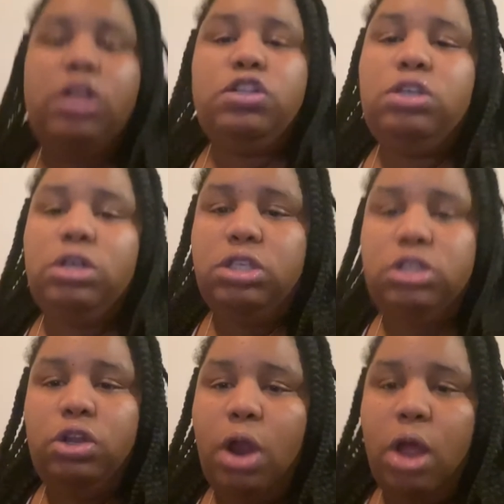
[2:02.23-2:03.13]
to
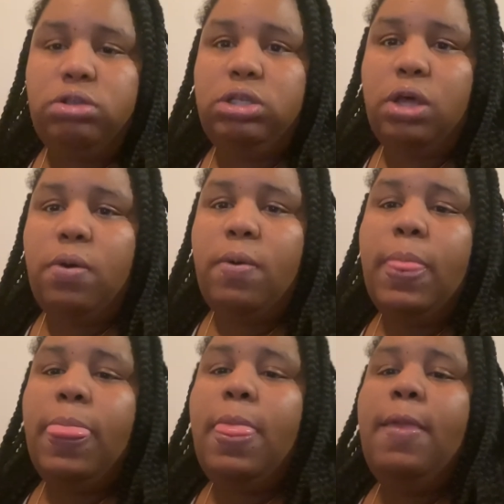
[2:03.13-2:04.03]
consider also.
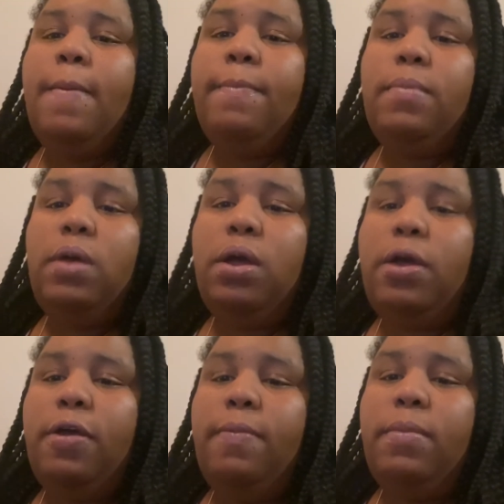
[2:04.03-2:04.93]

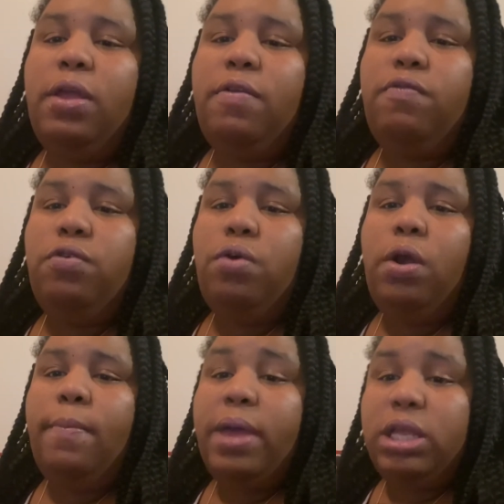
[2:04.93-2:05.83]
If you're a
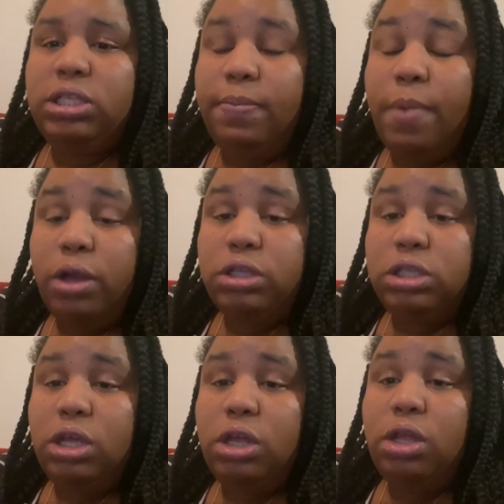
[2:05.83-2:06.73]
messy
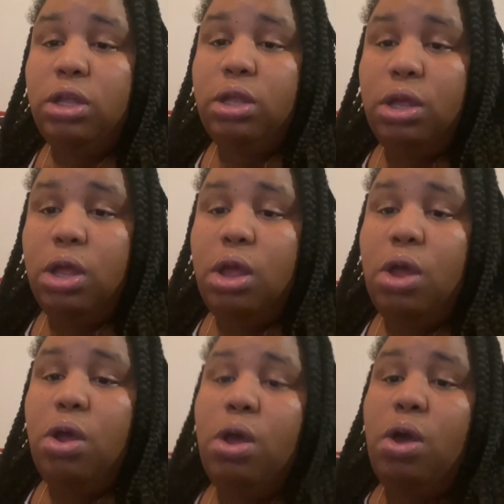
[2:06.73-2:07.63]
person
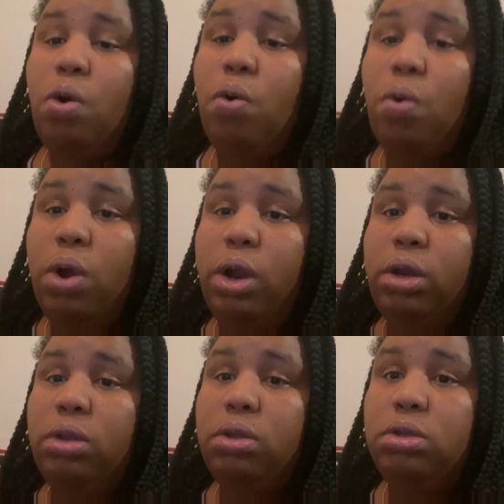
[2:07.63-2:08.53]
on
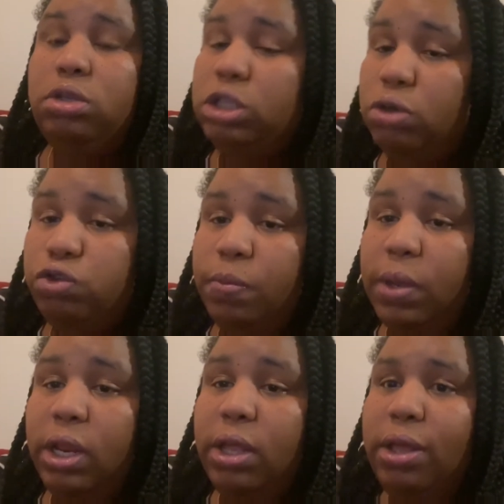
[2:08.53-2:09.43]
social
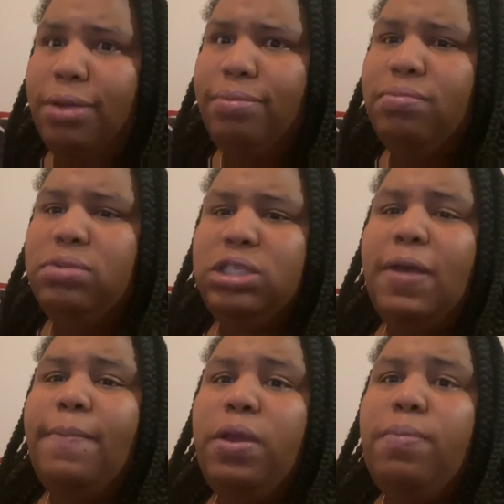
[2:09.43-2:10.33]
media,
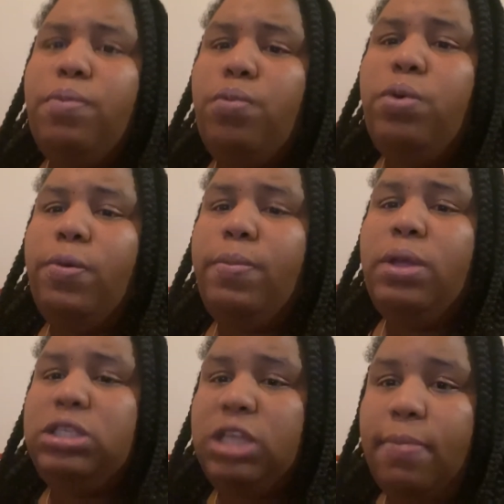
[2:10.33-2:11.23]
some people will be
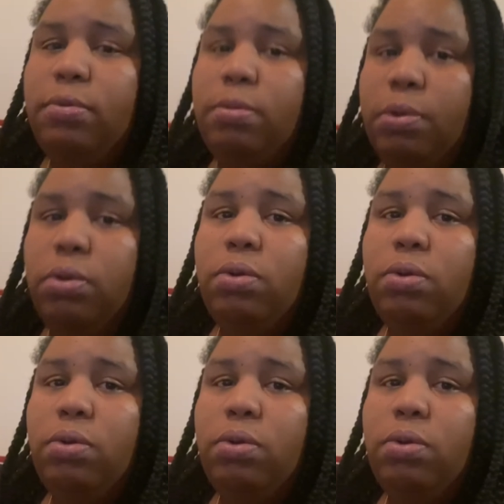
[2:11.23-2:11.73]
skeptical